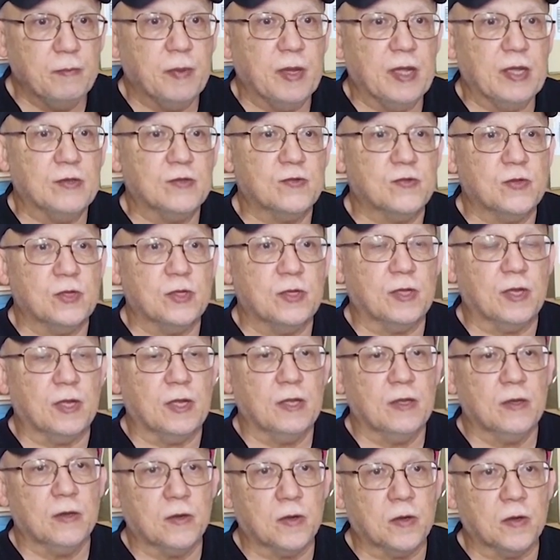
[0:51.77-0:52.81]
basic
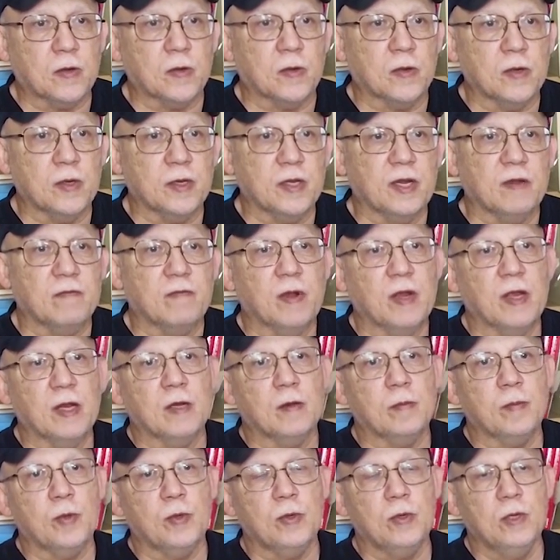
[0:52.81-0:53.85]
currently
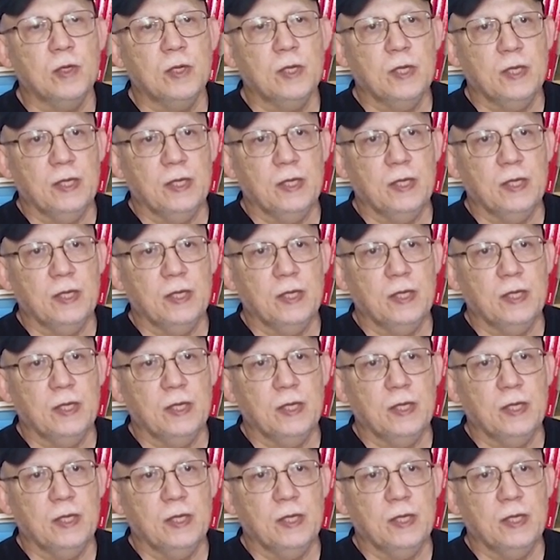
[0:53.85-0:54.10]
available